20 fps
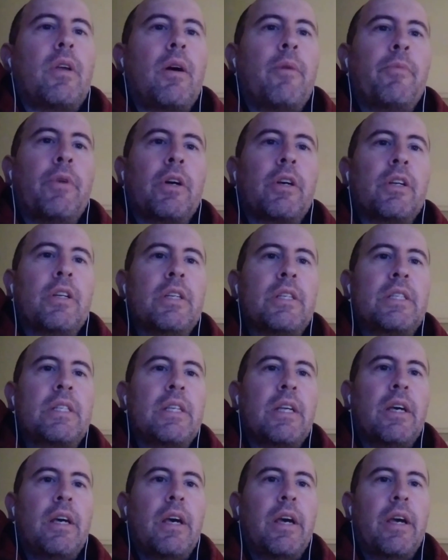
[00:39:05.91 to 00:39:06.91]
not going to
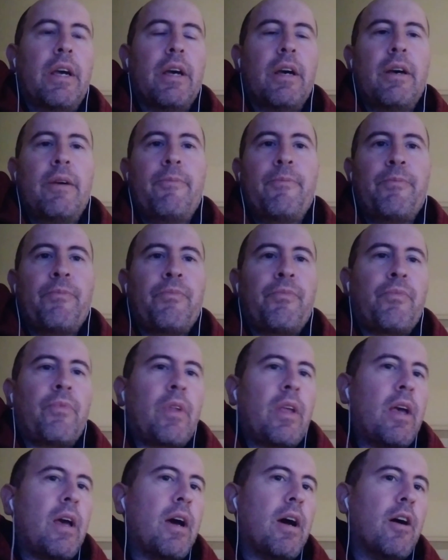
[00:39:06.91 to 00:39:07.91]
say
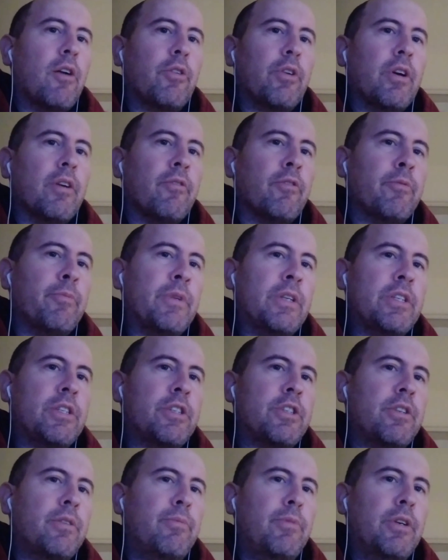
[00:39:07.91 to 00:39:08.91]
how governments
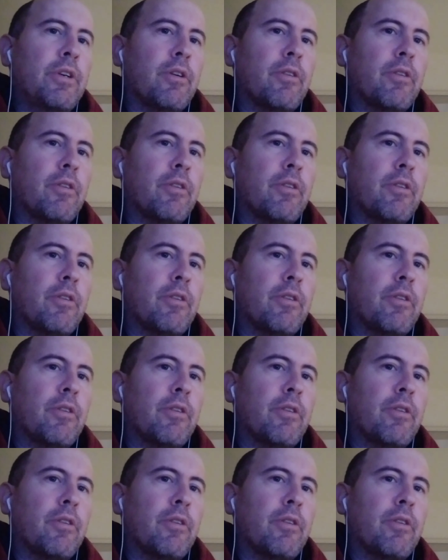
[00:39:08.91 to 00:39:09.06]
should be